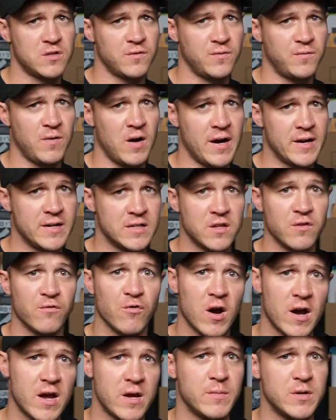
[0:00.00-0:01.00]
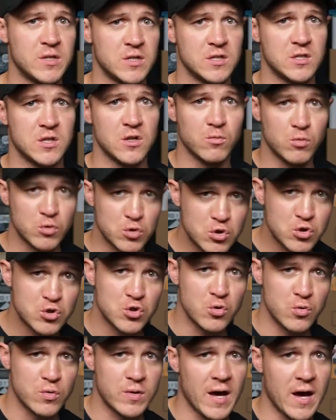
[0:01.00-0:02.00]
to find the right images that will
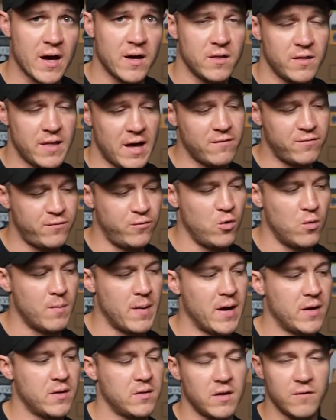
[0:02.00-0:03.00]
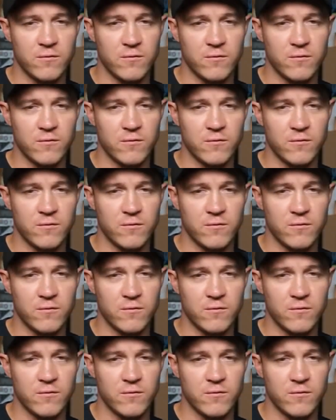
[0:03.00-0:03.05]
suit that format.